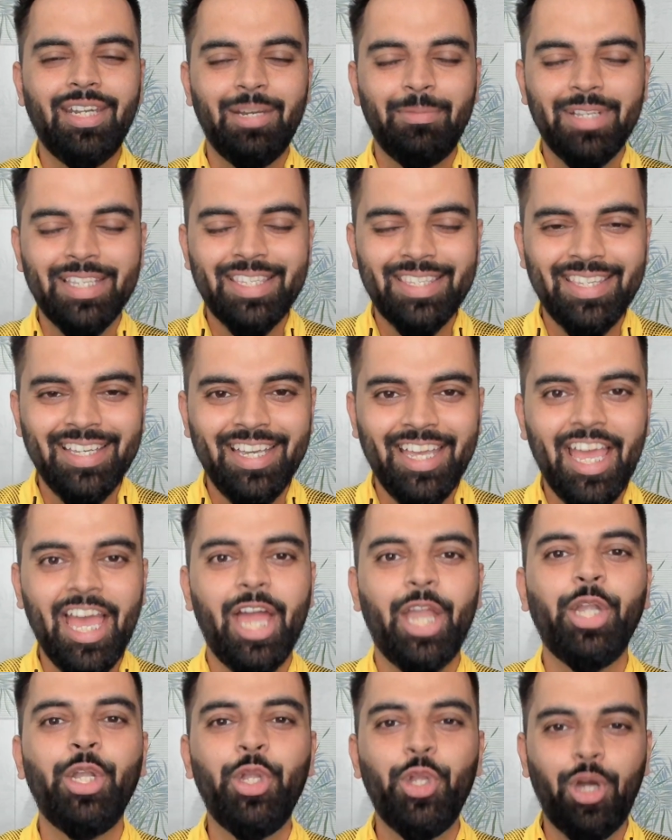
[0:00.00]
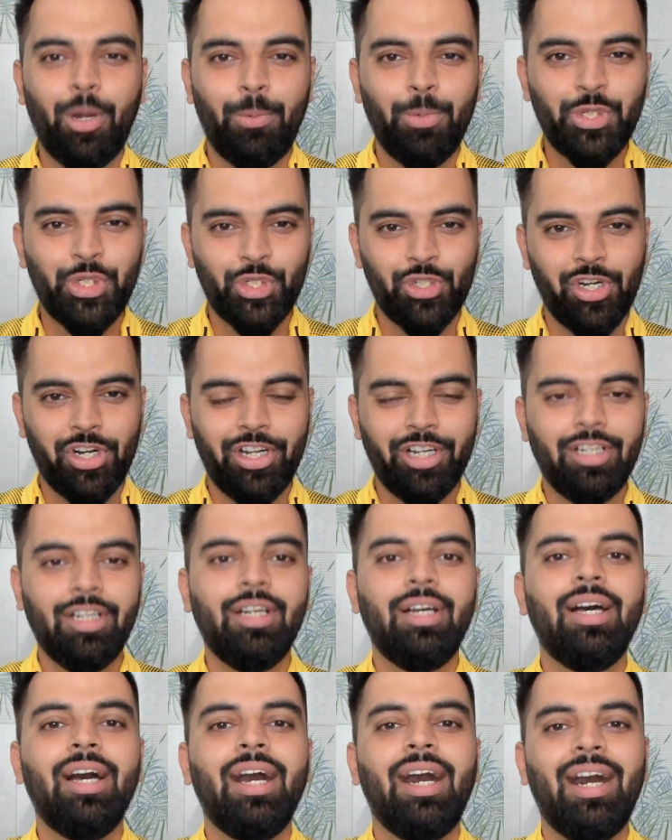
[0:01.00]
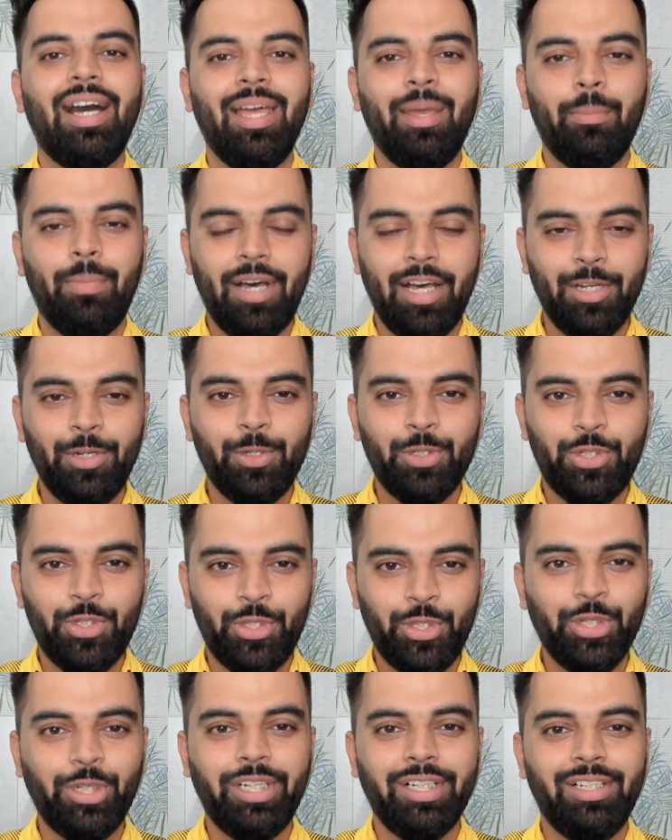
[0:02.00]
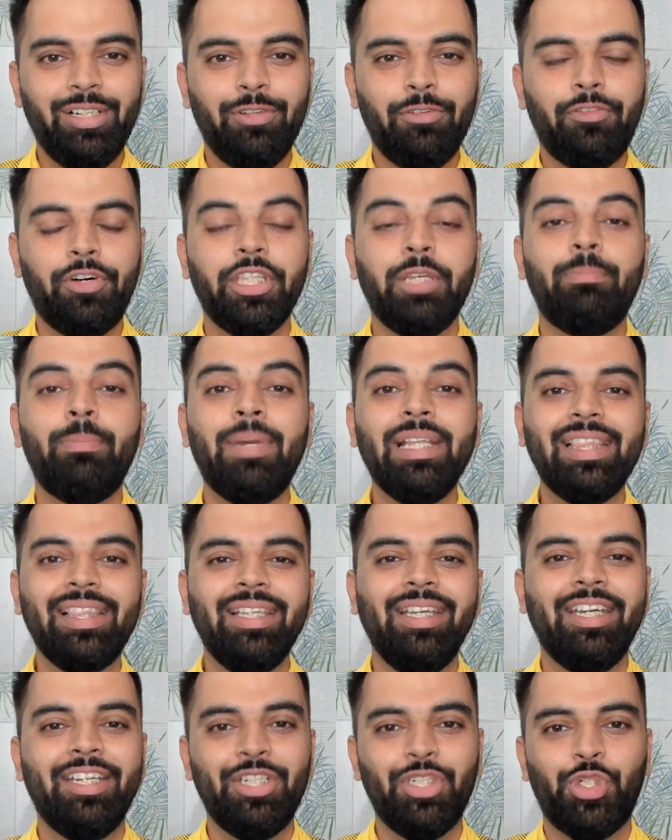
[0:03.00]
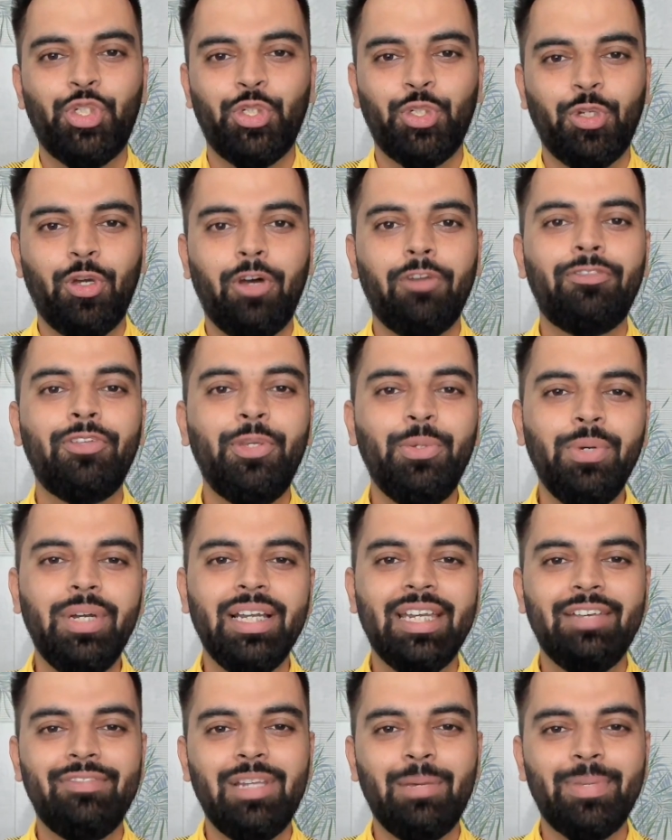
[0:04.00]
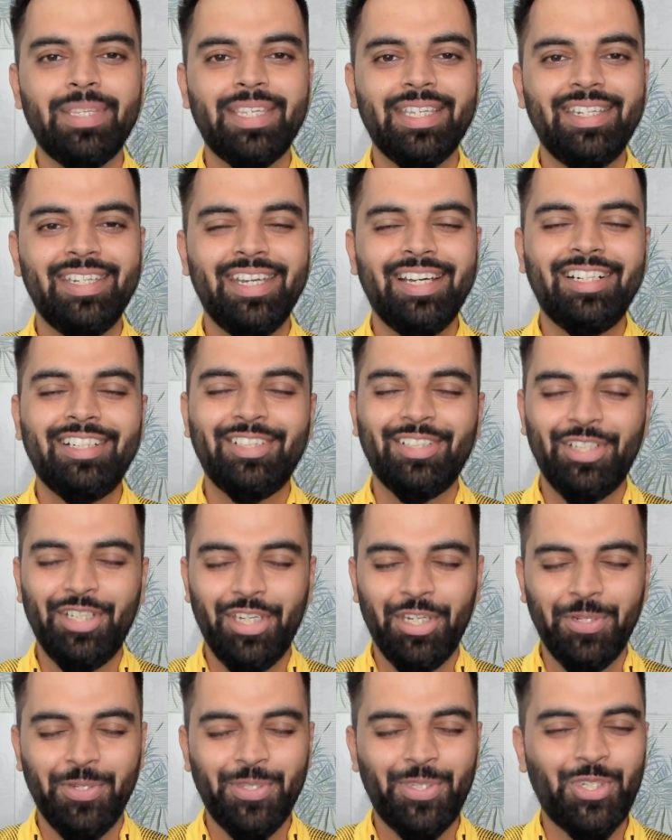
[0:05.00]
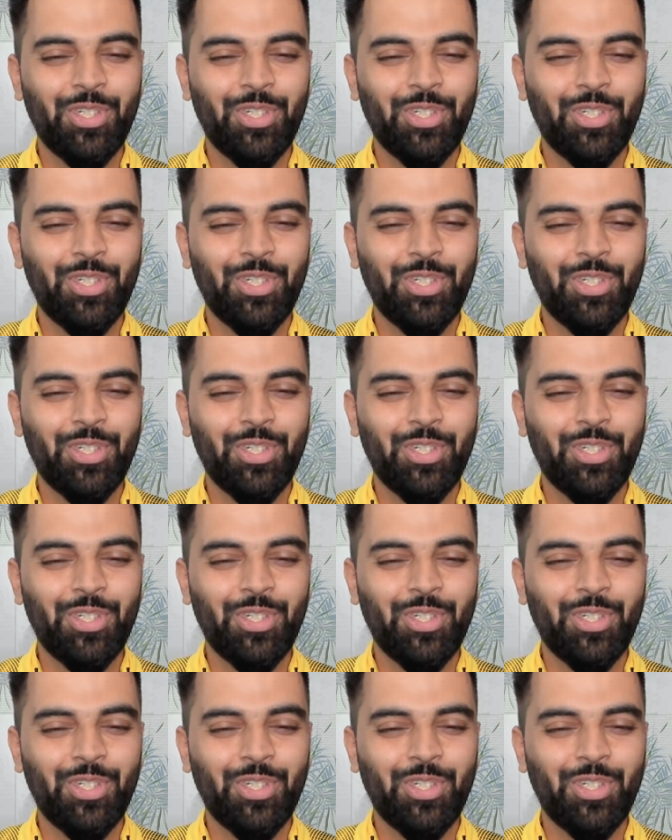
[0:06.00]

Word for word: Namaste, and Namaskar. I am Anuj Duggal for the monthly edition of Google Developers India News